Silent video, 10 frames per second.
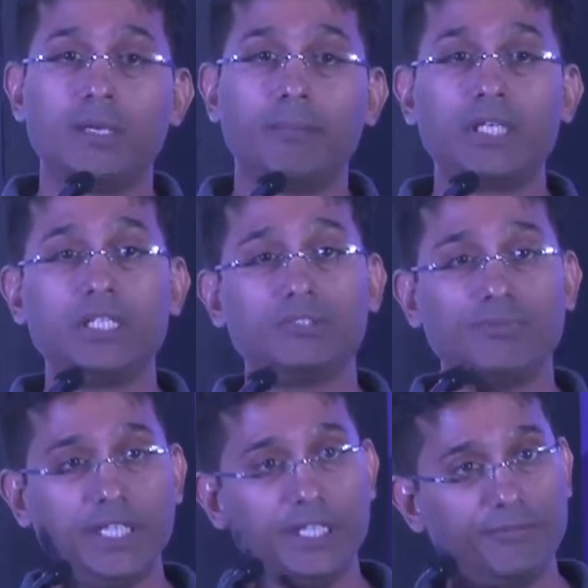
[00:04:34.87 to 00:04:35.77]
But it is
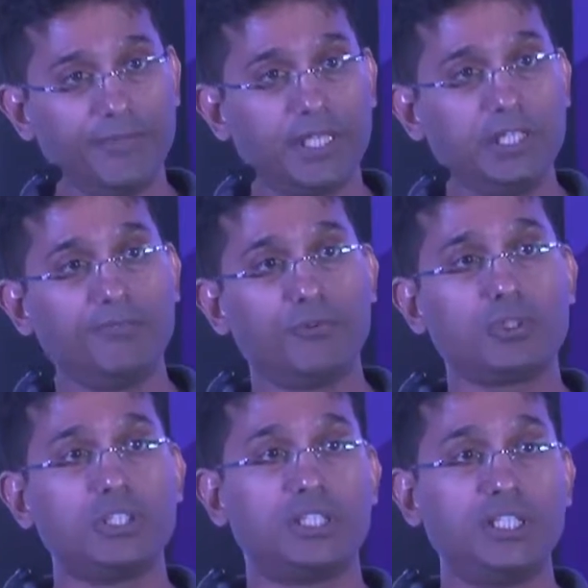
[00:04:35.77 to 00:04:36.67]
very difficult
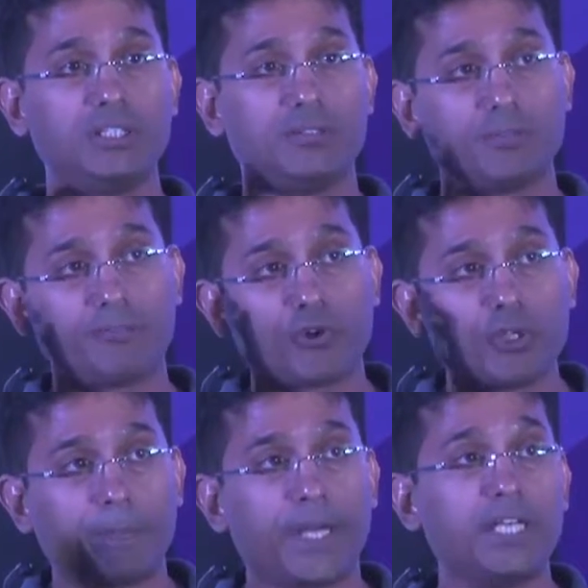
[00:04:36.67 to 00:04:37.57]
for
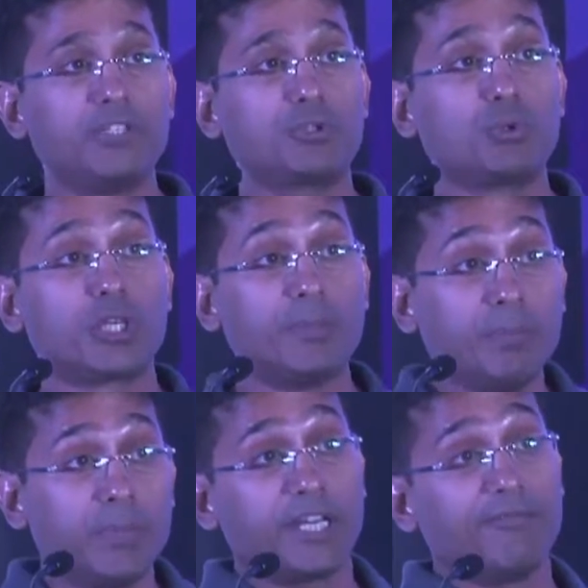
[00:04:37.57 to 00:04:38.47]
the parents to
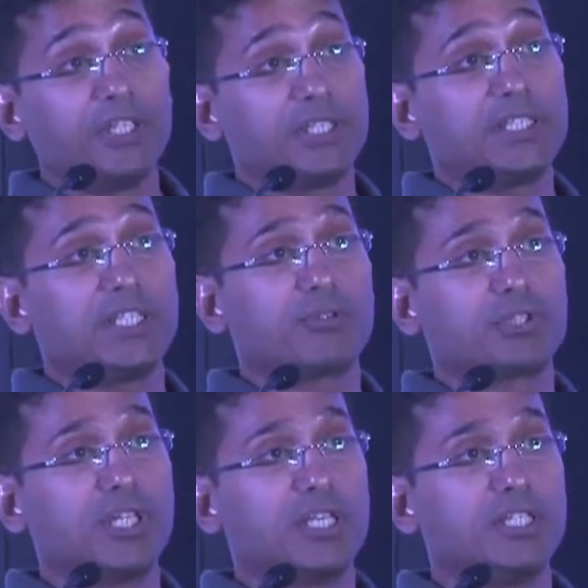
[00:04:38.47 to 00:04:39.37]
remember everything that
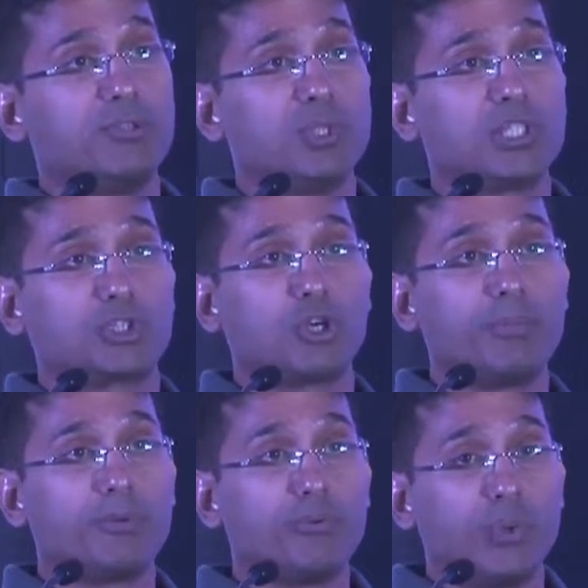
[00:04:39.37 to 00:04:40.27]
was done in the
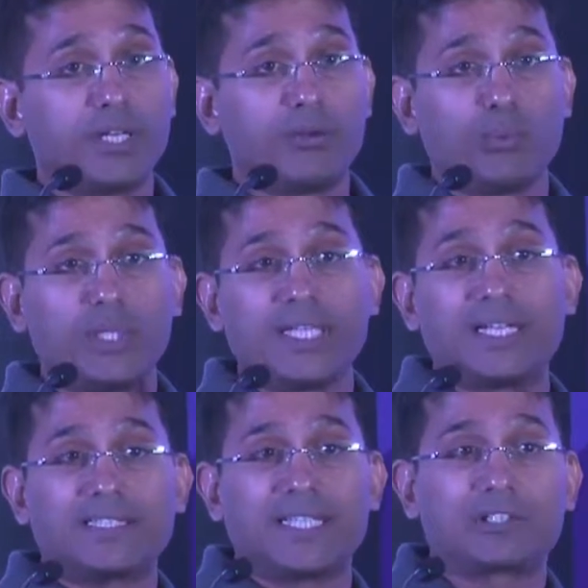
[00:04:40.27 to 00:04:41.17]
workshop when
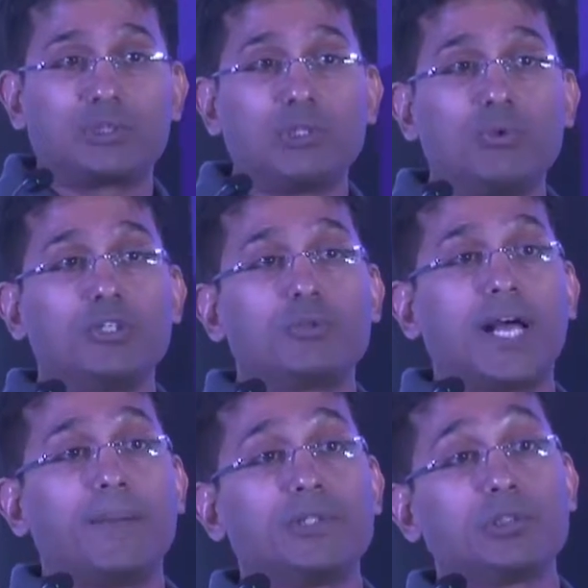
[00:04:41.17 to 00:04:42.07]
that is actually going to
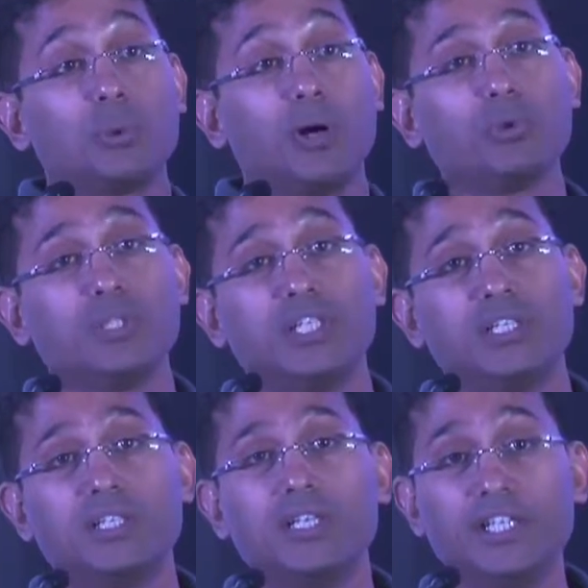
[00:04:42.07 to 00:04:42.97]
happen throughout
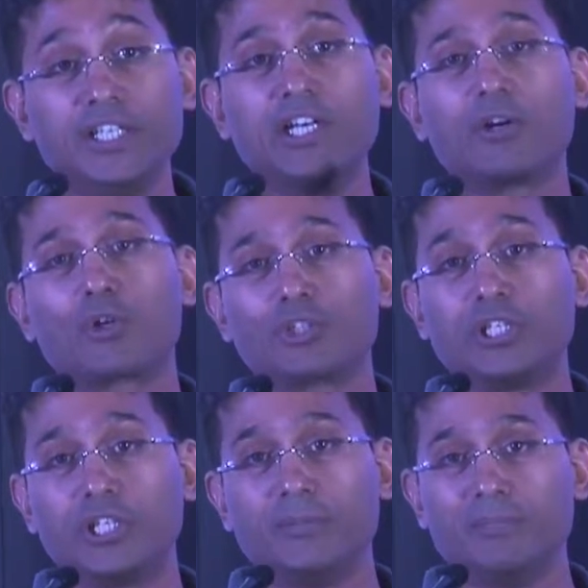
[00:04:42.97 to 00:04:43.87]
the year or the
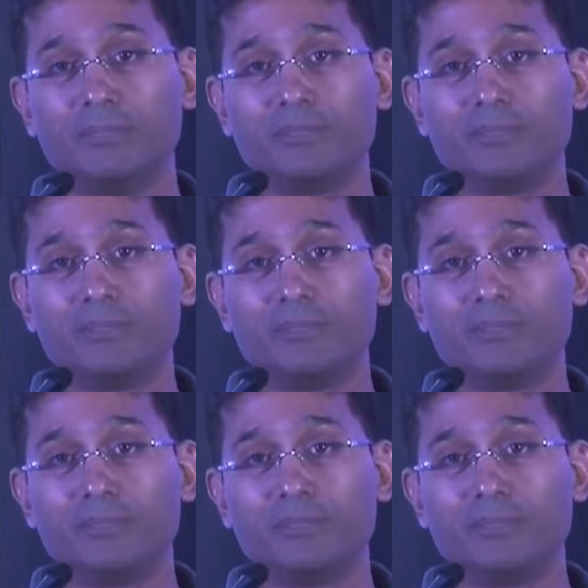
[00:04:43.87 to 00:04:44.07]
term.